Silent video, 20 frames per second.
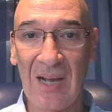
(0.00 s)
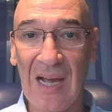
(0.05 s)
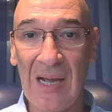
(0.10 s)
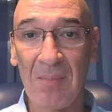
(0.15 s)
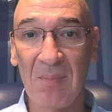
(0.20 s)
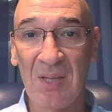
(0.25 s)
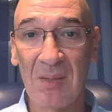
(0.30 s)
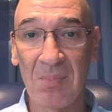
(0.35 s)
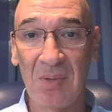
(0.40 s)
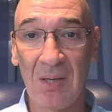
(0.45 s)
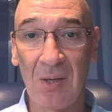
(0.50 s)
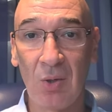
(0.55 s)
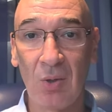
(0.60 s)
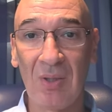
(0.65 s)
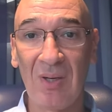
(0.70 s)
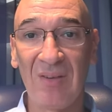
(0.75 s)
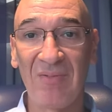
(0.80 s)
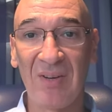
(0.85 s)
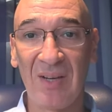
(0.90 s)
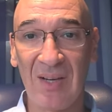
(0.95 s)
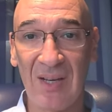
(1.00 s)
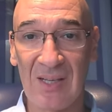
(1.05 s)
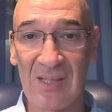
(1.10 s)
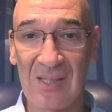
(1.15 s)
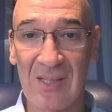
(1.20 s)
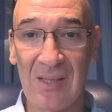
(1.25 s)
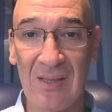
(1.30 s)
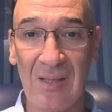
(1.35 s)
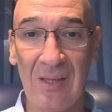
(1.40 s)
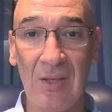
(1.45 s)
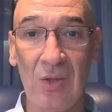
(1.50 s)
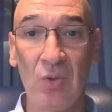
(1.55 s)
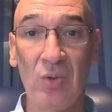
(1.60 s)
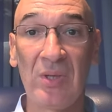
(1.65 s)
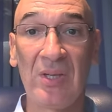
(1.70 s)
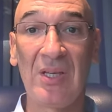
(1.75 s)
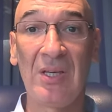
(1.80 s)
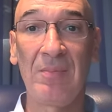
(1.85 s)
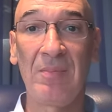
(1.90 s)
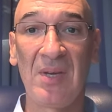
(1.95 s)
Ahmad Belhoul Al Falasi, the
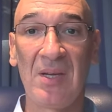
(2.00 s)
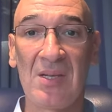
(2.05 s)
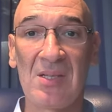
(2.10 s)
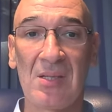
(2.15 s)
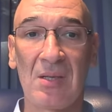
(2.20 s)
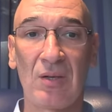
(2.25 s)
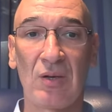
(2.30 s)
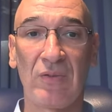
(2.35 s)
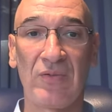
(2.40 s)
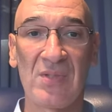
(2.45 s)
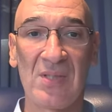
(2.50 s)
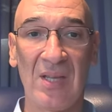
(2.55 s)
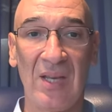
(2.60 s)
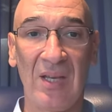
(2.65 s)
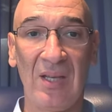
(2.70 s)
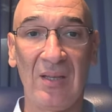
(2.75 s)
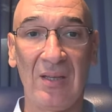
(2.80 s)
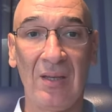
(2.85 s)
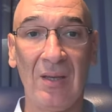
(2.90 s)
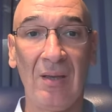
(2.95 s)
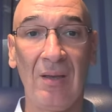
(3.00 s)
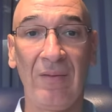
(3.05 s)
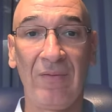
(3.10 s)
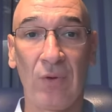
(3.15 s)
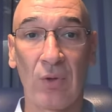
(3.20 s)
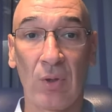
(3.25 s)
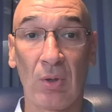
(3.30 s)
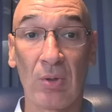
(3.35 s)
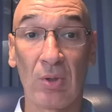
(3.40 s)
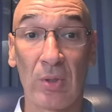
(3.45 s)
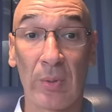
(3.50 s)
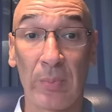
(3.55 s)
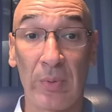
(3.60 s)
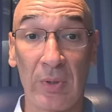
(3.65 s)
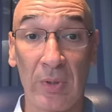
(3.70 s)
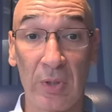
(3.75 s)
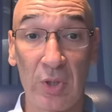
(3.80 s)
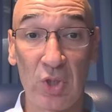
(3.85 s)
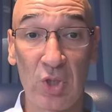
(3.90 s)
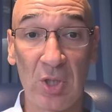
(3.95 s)
UAE Minister of State for
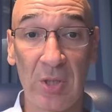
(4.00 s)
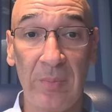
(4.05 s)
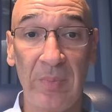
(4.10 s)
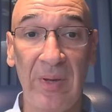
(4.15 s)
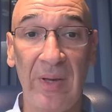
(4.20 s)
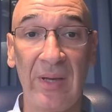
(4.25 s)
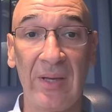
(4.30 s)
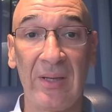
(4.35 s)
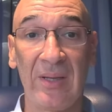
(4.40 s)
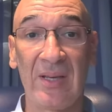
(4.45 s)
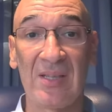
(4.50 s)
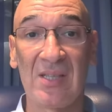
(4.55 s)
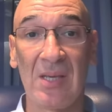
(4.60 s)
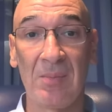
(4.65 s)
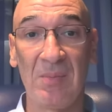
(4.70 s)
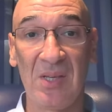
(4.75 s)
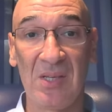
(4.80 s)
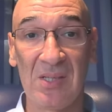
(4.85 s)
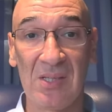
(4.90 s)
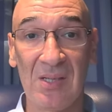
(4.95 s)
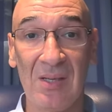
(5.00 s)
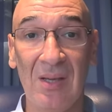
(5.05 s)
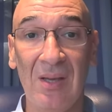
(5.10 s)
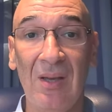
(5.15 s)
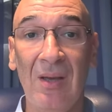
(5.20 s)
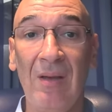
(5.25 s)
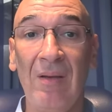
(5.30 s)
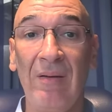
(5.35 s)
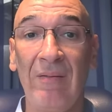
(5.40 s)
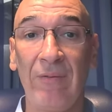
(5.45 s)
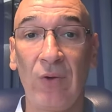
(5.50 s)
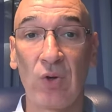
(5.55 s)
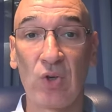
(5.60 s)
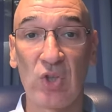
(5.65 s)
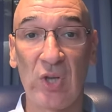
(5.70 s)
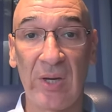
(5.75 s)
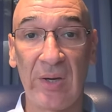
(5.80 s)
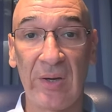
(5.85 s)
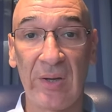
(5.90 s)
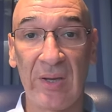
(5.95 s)
Entrepreneurship and SMEs, for
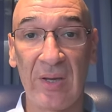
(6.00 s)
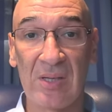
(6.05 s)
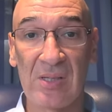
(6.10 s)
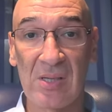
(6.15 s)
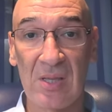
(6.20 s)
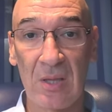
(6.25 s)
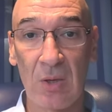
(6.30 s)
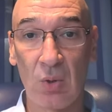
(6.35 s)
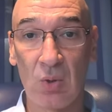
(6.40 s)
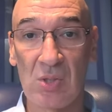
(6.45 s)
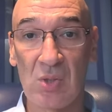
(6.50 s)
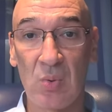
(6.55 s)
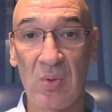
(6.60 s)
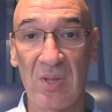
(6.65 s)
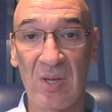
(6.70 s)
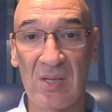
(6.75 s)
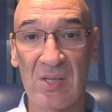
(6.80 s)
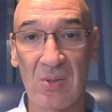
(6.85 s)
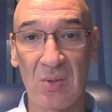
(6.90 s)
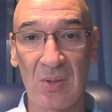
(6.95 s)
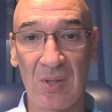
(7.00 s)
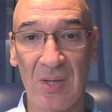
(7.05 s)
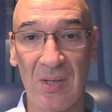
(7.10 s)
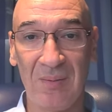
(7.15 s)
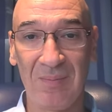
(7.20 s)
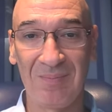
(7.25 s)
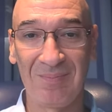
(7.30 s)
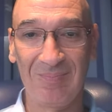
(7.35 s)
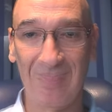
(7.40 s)
sharing his thoughts with us today.